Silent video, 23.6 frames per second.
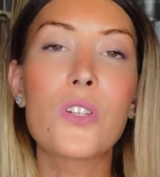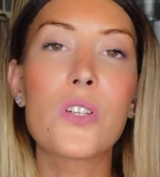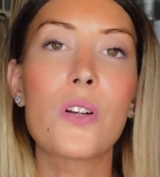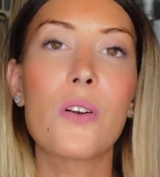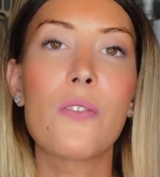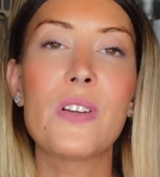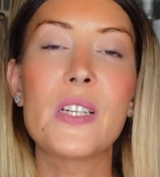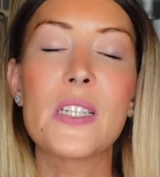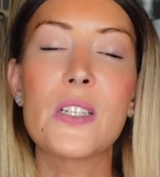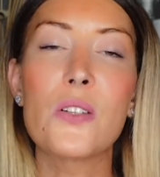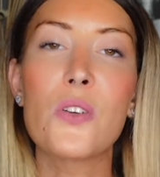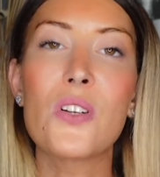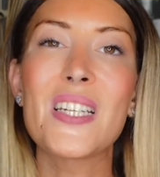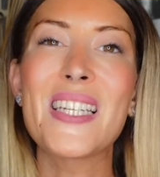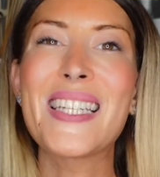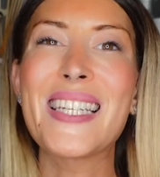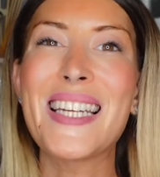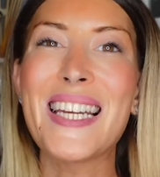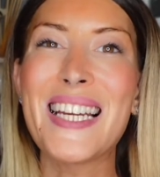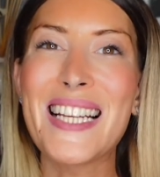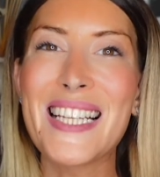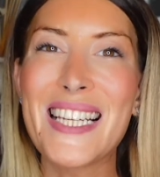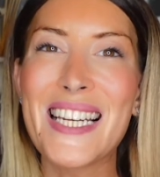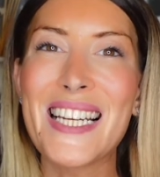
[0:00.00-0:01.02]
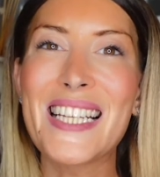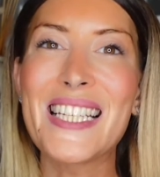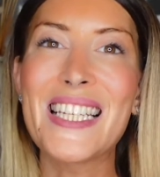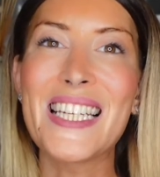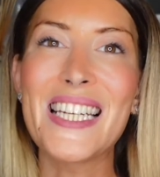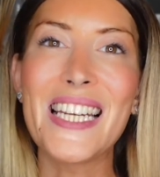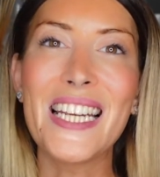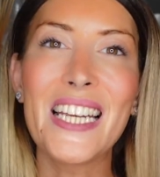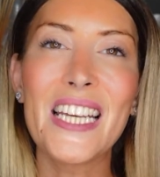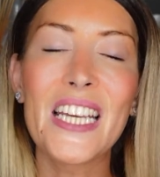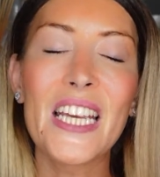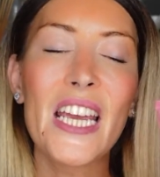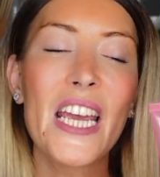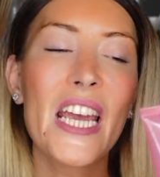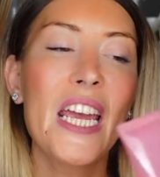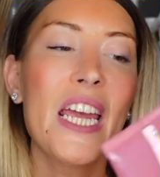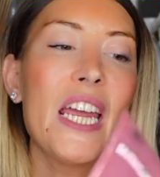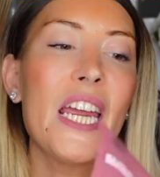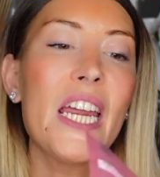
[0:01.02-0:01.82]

so there's no synthetic